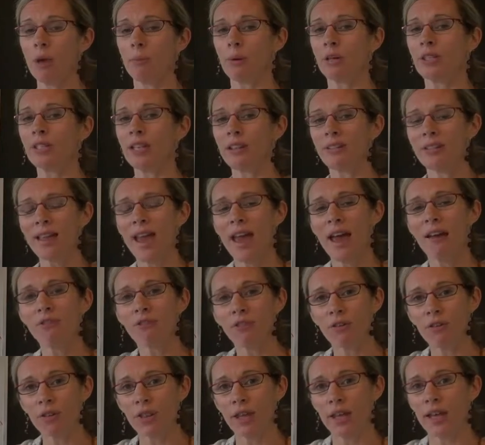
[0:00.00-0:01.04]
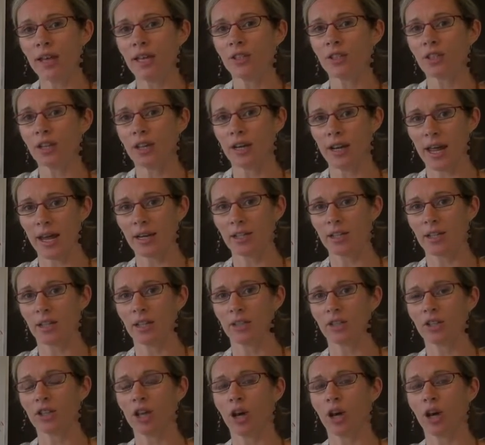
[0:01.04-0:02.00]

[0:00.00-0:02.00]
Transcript: because everything is connected.